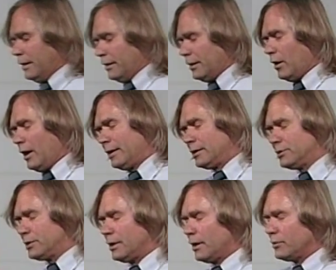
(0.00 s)
now I can
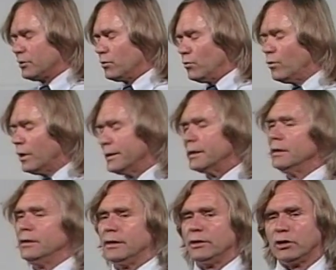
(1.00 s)
see under one
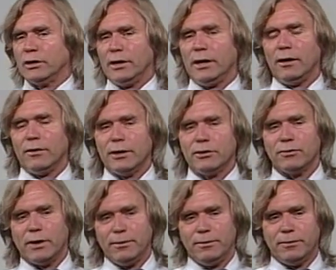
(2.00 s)
condition how this
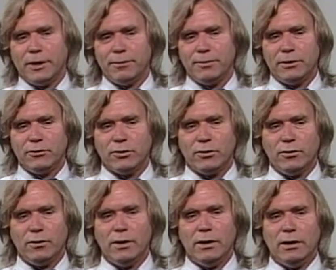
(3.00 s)
might be
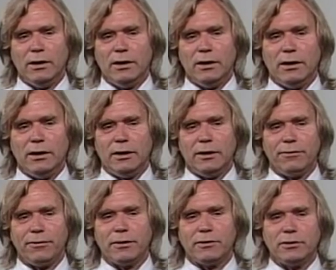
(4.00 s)
true.
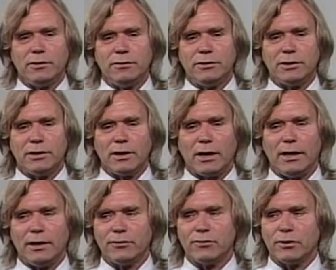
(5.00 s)
If the students in the
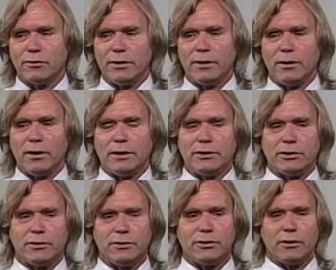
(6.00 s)
class were critical
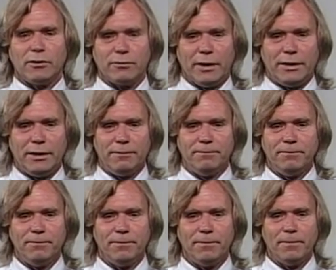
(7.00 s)
listeners already,
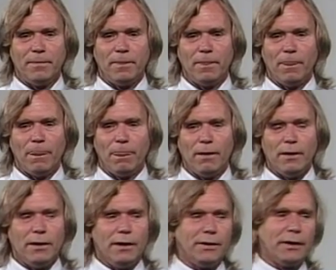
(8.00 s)

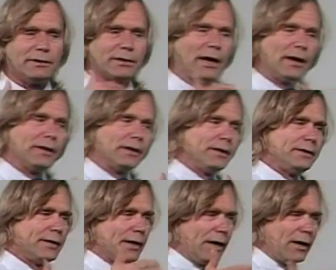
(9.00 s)
and they silently
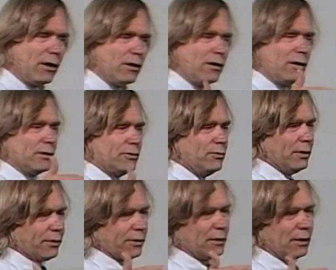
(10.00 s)
dialogued
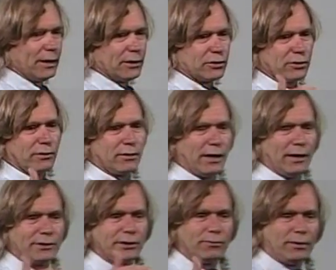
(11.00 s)
with the lecture
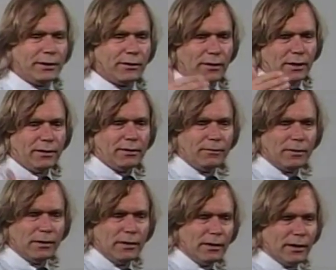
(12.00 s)
as it went on,
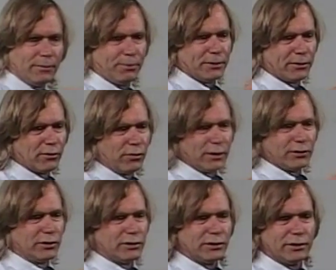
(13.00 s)
and put the
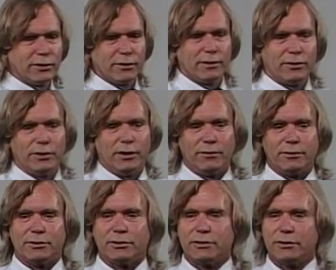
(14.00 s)
questions into their
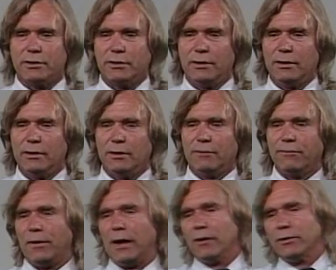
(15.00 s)
notes, and
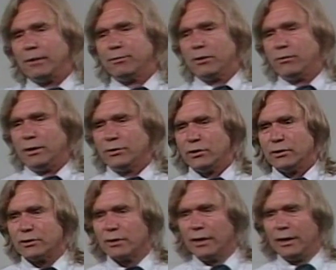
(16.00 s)
followed up the
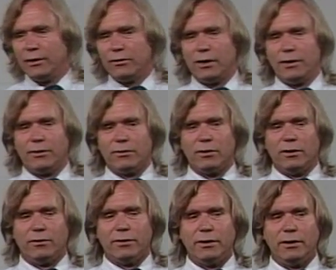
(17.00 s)
questions later on their
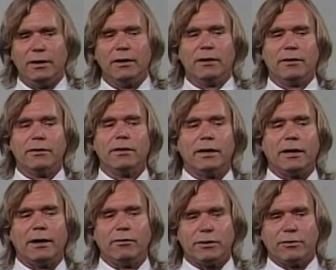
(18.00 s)
own, then
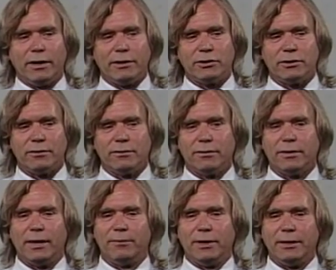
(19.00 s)
I would grant you
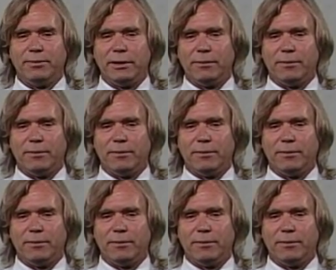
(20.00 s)
that might be a